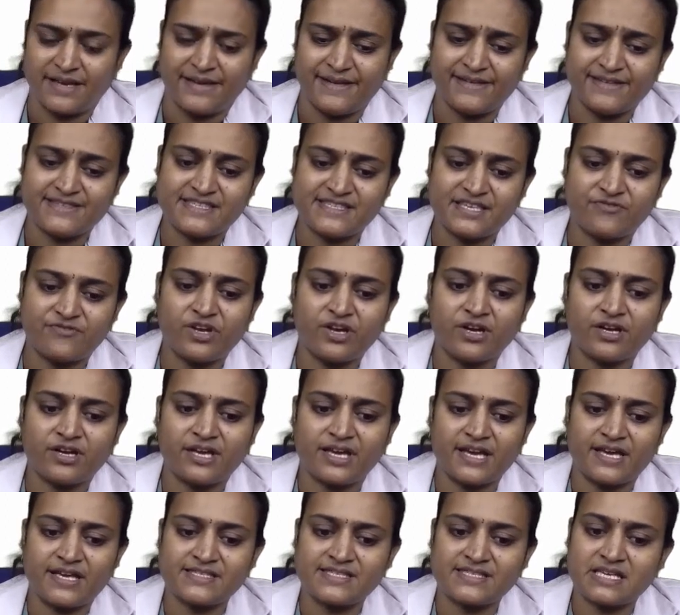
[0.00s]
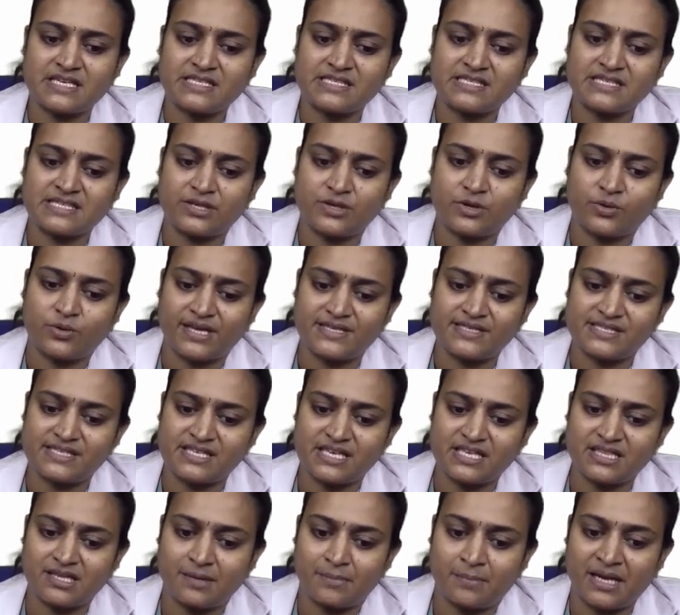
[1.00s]
In severe cases you can
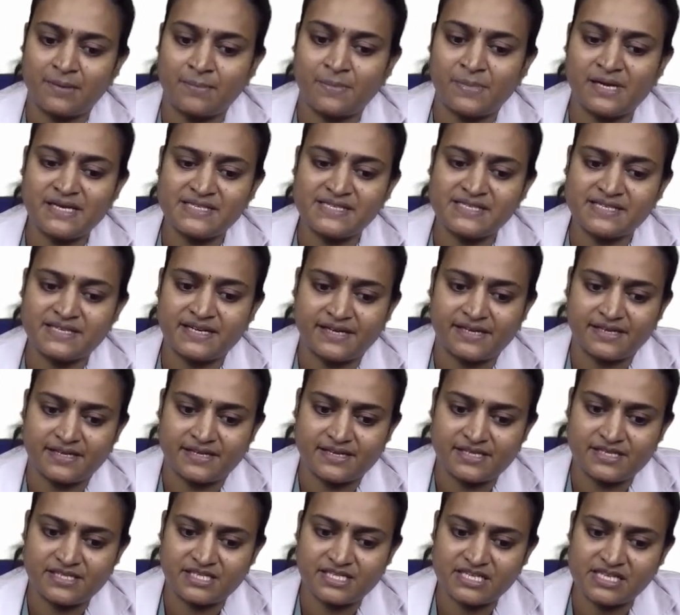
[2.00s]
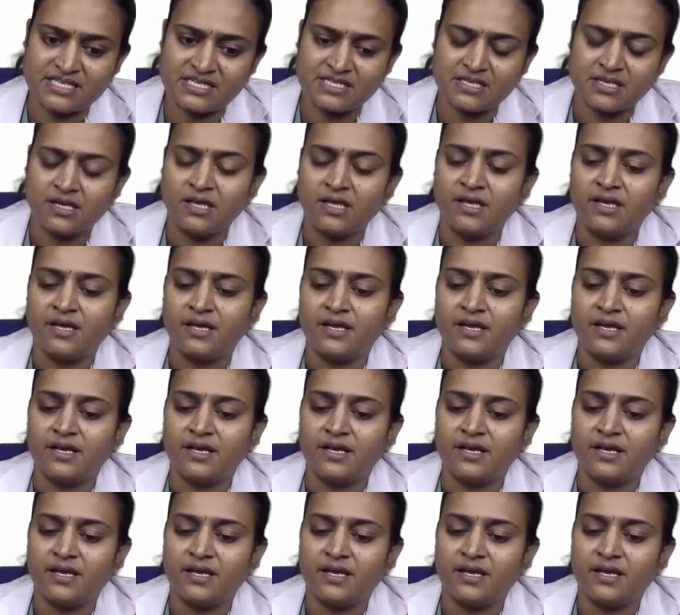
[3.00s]
see the bulbous retiridges.